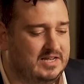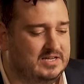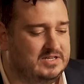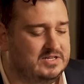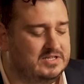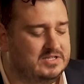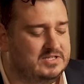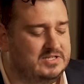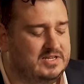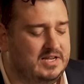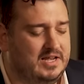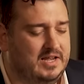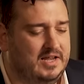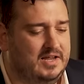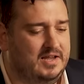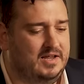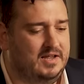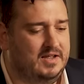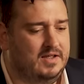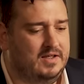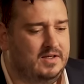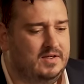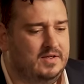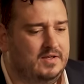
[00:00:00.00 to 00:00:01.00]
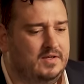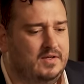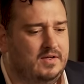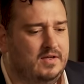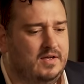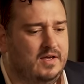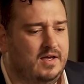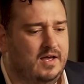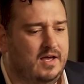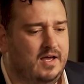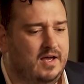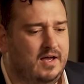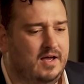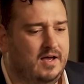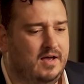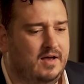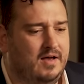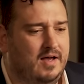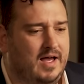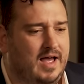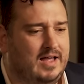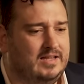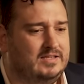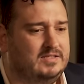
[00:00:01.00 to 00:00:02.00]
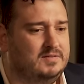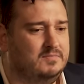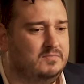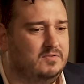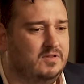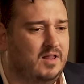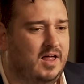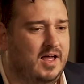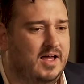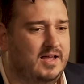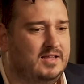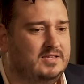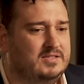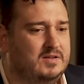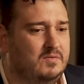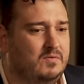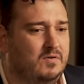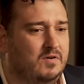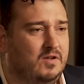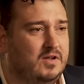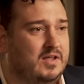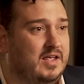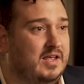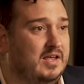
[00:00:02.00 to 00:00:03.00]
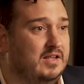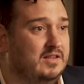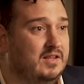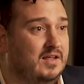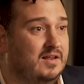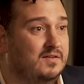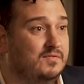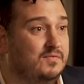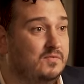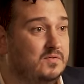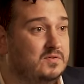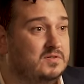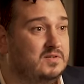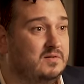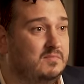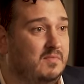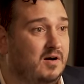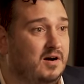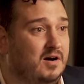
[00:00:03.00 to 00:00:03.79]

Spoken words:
agency had some clients that were looking into influencer